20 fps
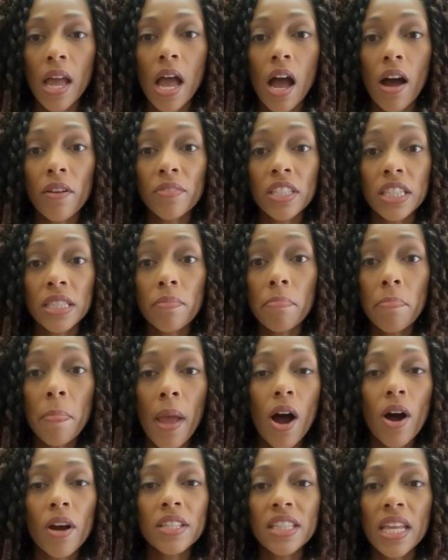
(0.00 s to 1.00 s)
of this
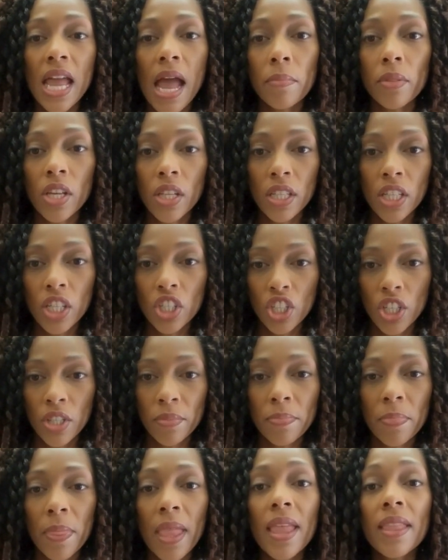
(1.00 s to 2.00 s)
maritime collision,
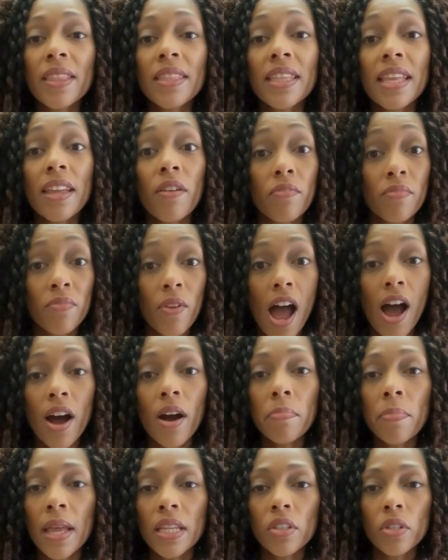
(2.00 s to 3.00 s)
the
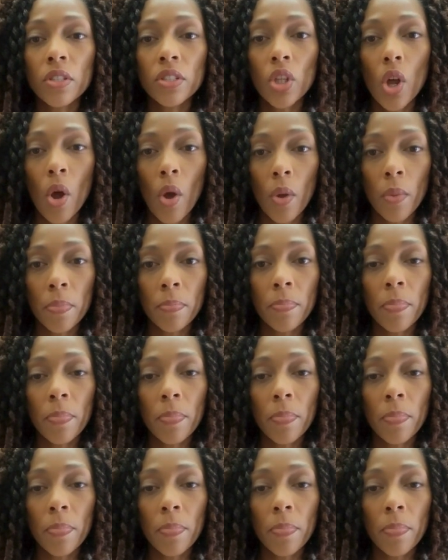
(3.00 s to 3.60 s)
environmental toll.